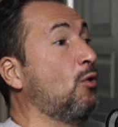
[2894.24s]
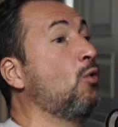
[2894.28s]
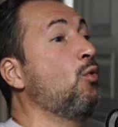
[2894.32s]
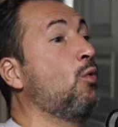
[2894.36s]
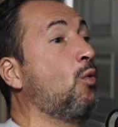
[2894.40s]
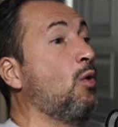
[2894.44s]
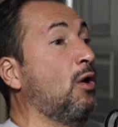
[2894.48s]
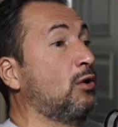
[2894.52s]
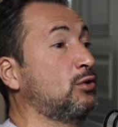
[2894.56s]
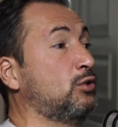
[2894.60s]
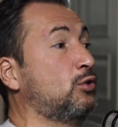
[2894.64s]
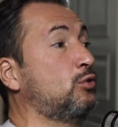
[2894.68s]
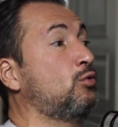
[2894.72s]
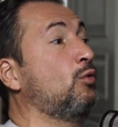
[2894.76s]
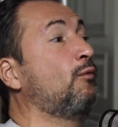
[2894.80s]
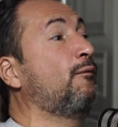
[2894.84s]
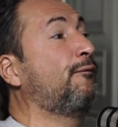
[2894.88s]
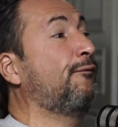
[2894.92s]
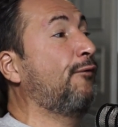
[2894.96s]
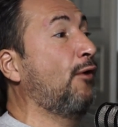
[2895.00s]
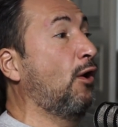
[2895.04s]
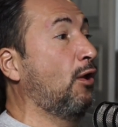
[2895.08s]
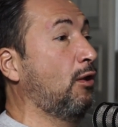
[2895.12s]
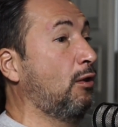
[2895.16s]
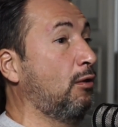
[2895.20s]
wants to
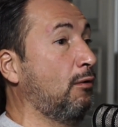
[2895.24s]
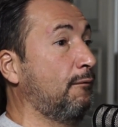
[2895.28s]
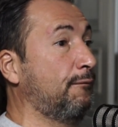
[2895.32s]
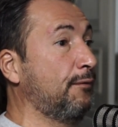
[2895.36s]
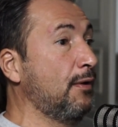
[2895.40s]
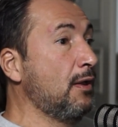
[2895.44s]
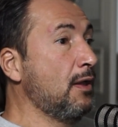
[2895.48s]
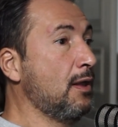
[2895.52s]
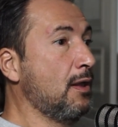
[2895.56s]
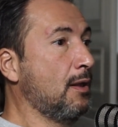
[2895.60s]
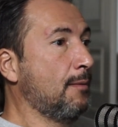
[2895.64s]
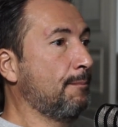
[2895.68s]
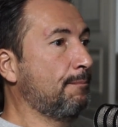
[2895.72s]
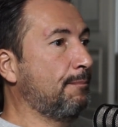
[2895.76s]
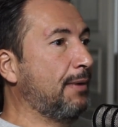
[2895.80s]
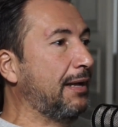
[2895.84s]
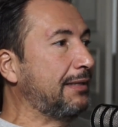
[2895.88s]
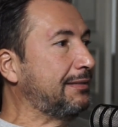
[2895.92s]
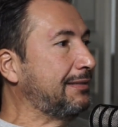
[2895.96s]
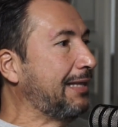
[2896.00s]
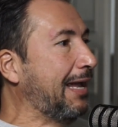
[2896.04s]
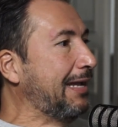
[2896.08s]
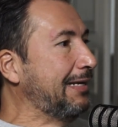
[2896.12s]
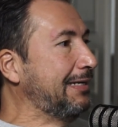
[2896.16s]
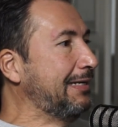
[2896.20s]
follow.
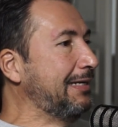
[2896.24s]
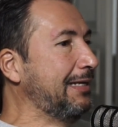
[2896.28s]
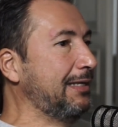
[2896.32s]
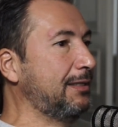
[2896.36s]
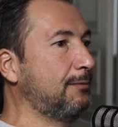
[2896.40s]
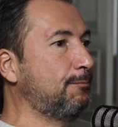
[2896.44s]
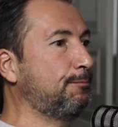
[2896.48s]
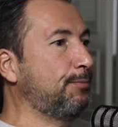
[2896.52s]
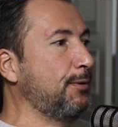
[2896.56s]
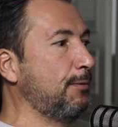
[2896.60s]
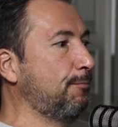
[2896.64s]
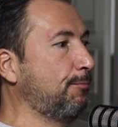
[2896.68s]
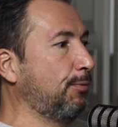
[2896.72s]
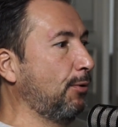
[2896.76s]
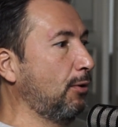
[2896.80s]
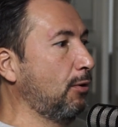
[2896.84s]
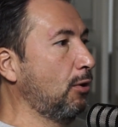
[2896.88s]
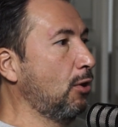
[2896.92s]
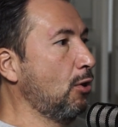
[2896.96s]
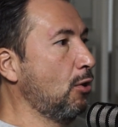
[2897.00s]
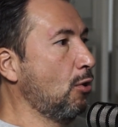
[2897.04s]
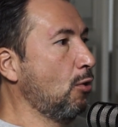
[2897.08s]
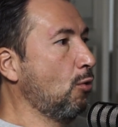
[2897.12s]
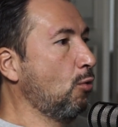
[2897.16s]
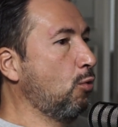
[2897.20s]
But I need people
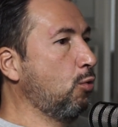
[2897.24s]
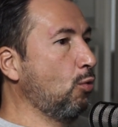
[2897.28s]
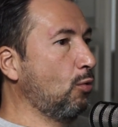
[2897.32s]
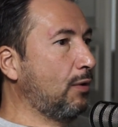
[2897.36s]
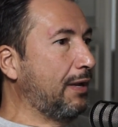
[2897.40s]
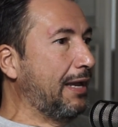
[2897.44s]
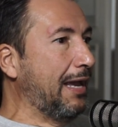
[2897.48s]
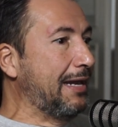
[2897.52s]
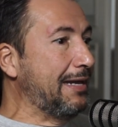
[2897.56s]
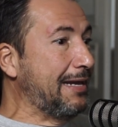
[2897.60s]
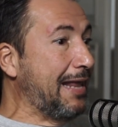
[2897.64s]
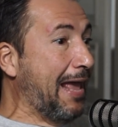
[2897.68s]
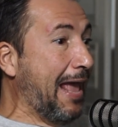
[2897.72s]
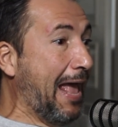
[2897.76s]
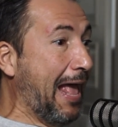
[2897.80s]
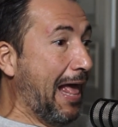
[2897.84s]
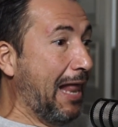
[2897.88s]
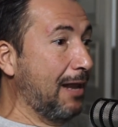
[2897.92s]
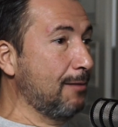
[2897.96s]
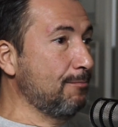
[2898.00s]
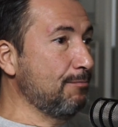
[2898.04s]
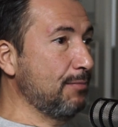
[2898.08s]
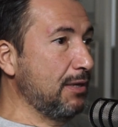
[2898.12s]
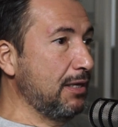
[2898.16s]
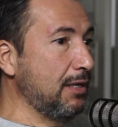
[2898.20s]
who can
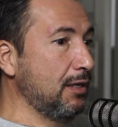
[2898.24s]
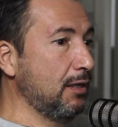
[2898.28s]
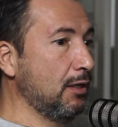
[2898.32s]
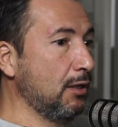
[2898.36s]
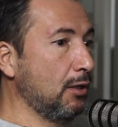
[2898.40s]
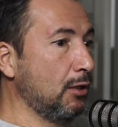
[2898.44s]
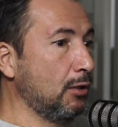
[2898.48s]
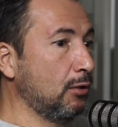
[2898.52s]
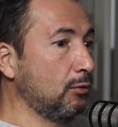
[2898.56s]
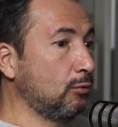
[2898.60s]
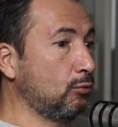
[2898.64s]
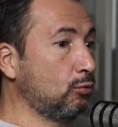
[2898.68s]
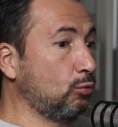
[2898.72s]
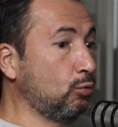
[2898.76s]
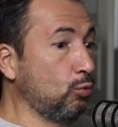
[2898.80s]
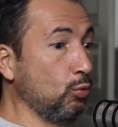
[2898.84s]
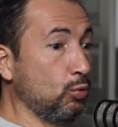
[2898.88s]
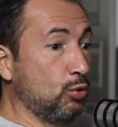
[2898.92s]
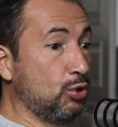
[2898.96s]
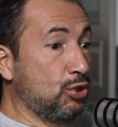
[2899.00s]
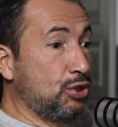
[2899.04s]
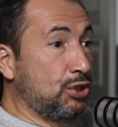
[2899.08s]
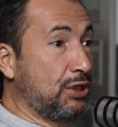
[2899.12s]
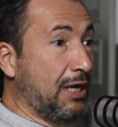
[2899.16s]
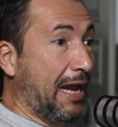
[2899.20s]
help me to
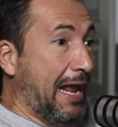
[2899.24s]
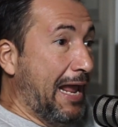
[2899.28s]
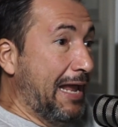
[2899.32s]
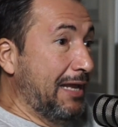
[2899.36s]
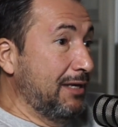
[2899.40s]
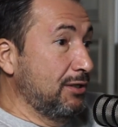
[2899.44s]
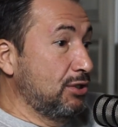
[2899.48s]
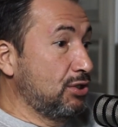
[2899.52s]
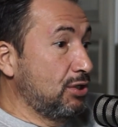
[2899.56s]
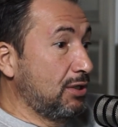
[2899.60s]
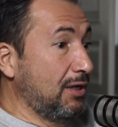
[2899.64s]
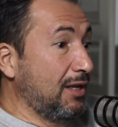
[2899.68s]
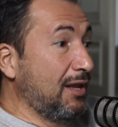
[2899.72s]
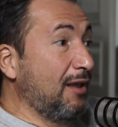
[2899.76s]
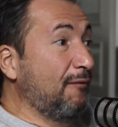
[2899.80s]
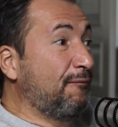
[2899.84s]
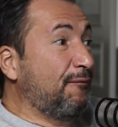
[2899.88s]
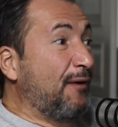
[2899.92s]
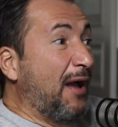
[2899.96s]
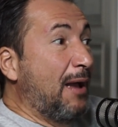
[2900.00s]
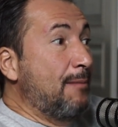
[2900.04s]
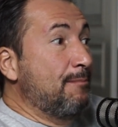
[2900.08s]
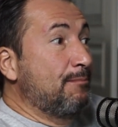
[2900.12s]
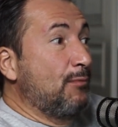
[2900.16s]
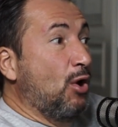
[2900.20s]
change if
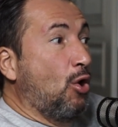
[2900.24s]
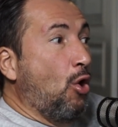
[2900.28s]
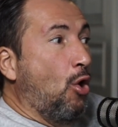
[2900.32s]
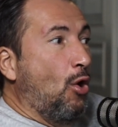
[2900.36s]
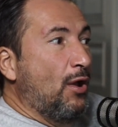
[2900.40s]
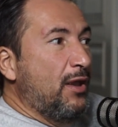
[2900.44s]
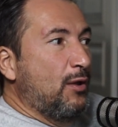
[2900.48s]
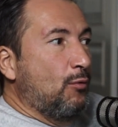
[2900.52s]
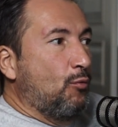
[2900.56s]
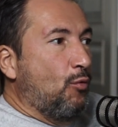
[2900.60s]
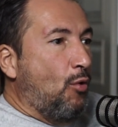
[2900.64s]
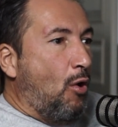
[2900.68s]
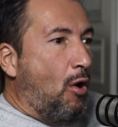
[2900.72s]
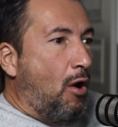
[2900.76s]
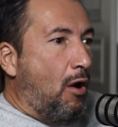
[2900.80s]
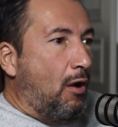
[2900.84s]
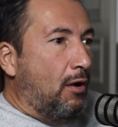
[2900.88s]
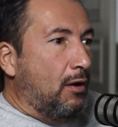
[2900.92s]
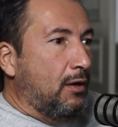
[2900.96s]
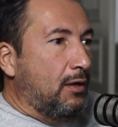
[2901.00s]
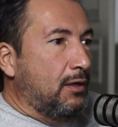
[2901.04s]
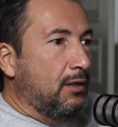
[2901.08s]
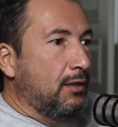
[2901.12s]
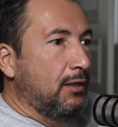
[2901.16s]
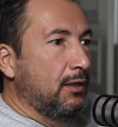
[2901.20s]
I'm going
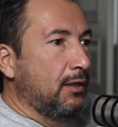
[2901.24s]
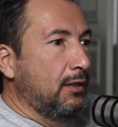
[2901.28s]
wrong,